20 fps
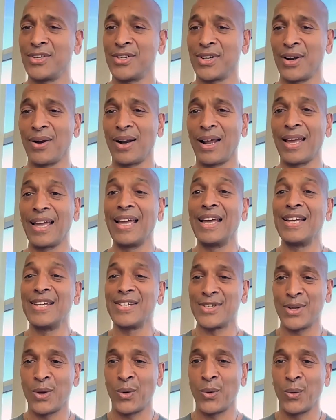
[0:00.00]
Do you know, like,
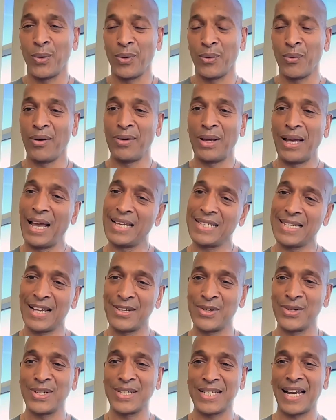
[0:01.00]
so as
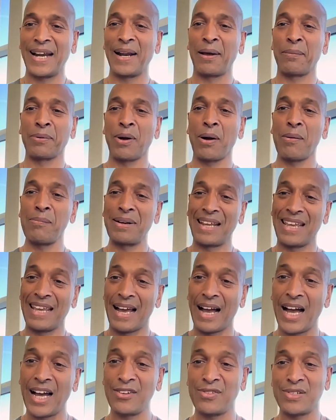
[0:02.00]
I do stand-up comedy,
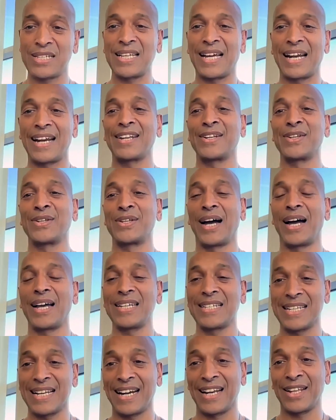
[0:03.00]
I've started,
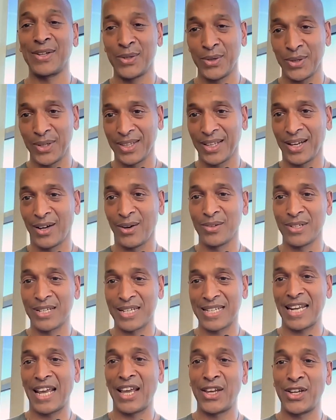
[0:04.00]
I started doing that on
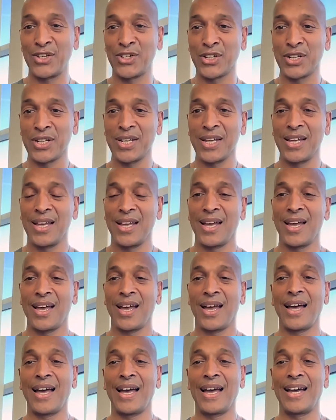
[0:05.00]
stage
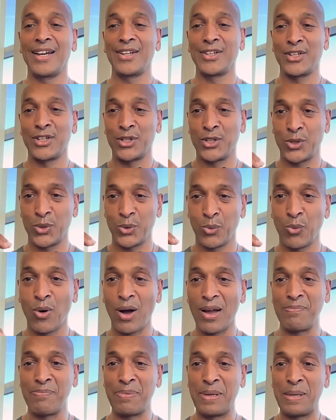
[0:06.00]
uh, to
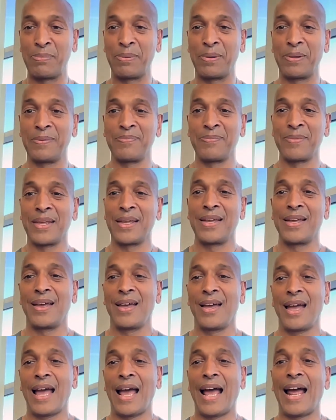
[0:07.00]
white people.
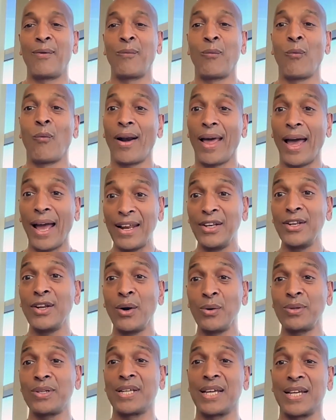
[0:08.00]
And what I
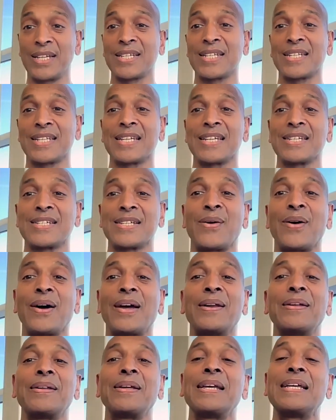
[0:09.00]
noticed so
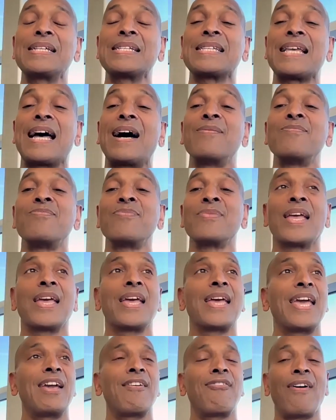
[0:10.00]
I, is that
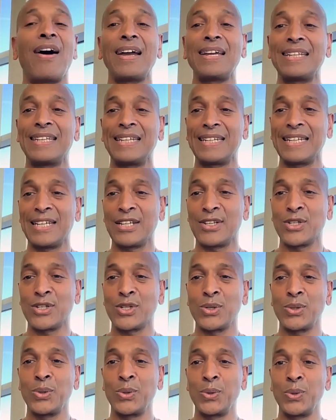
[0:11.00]
if I did it
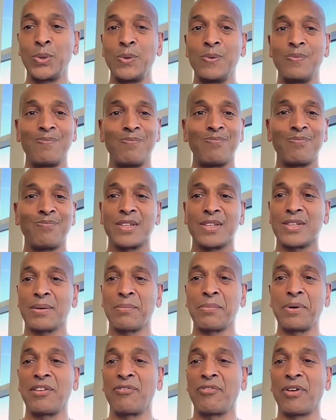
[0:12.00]
to
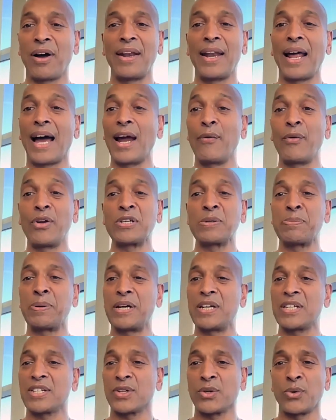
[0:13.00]
somebody, an Irish
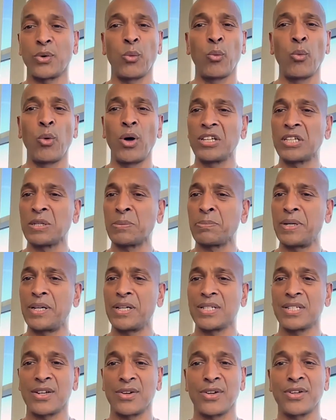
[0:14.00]
person or a Welsh
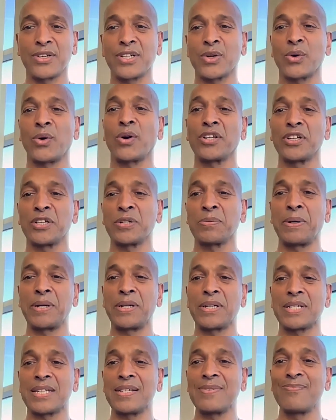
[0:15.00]
person or a Scottish
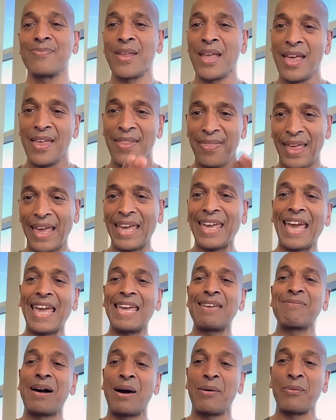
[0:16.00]
person, they
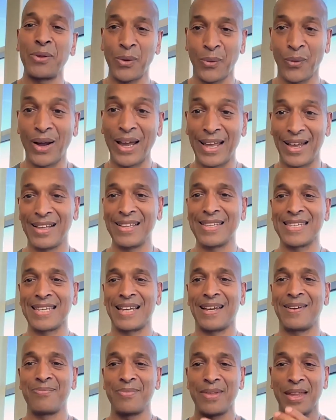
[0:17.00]
came out with the right
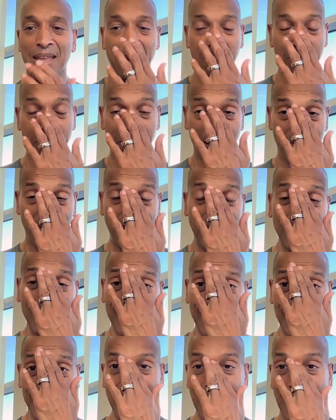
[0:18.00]
answer. But if I
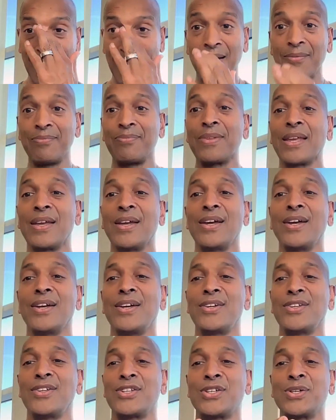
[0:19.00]
did that
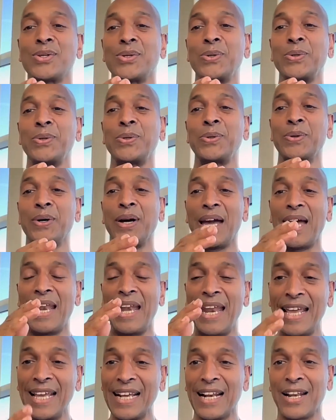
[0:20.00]
to
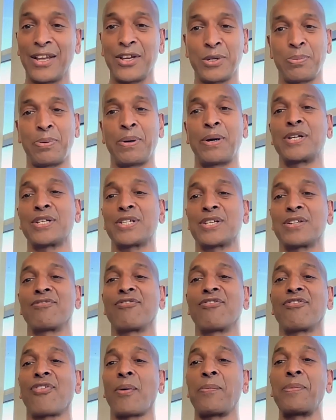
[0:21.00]
an English
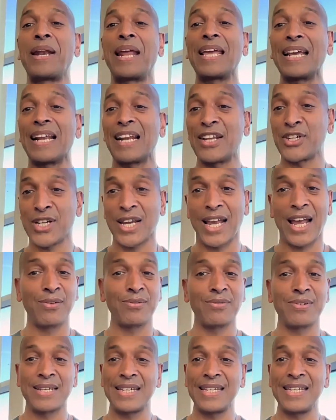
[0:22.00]
person from an English
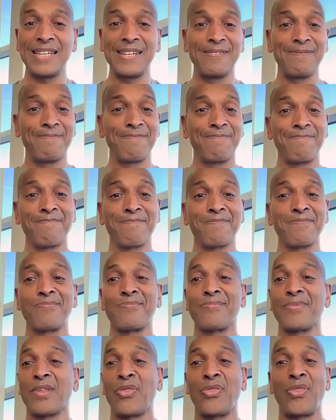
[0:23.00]
county,
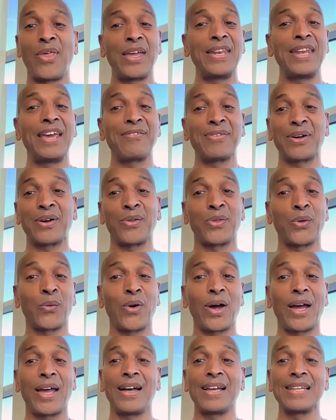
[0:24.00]
they never got the
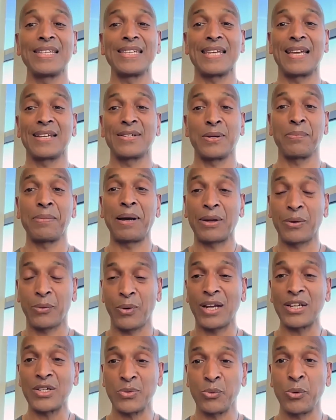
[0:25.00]
right answer. So my
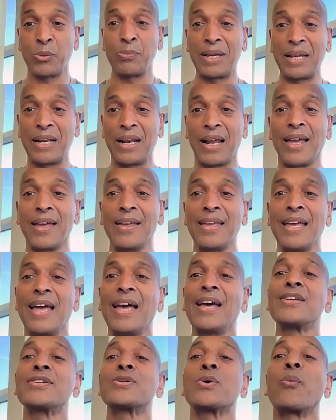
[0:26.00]
question would be like,
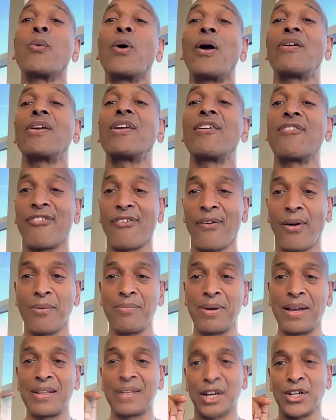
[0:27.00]
so where are you
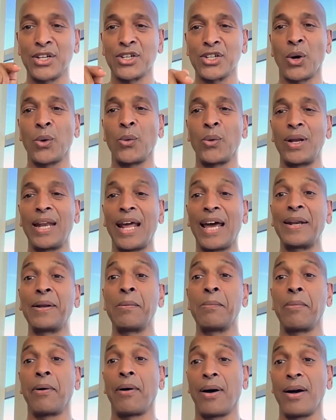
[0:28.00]
from? Yeah, a show in
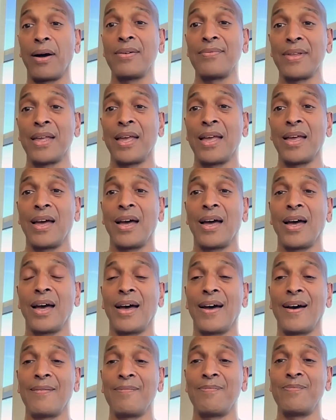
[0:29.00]
Edinburgh.
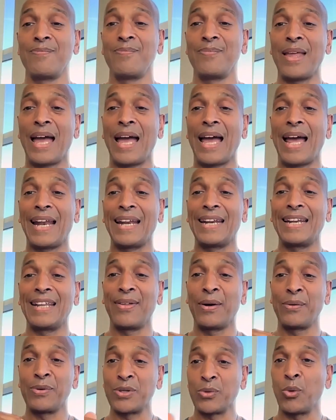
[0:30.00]
Um, and
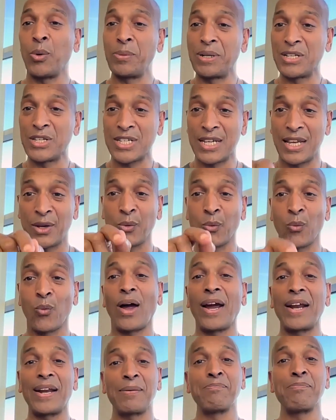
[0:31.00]
there was a woman sitting
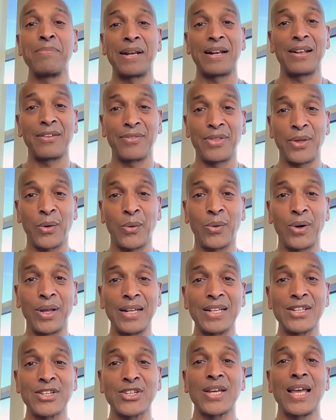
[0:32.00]
right in the middle of the
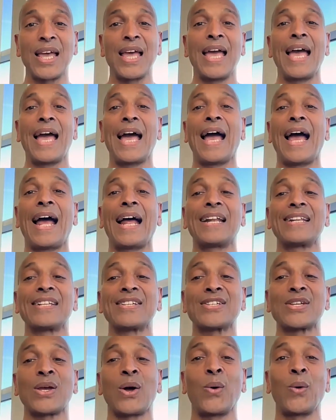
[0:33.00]
audience.
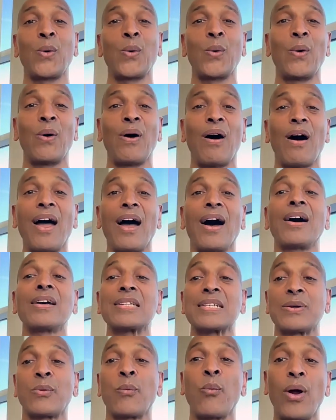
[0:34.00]
And so I
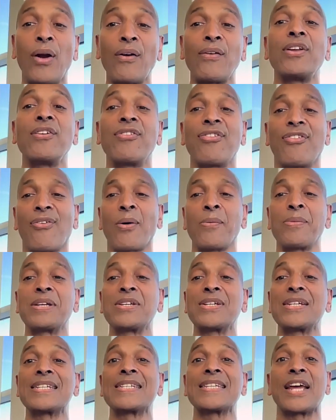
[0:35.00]
asked her, where are you from?
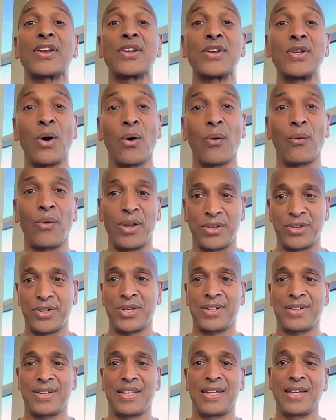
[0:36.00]
And she said,
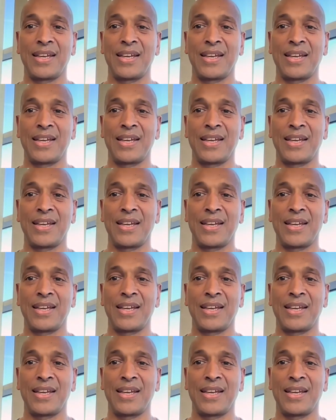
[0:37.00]
Norwich.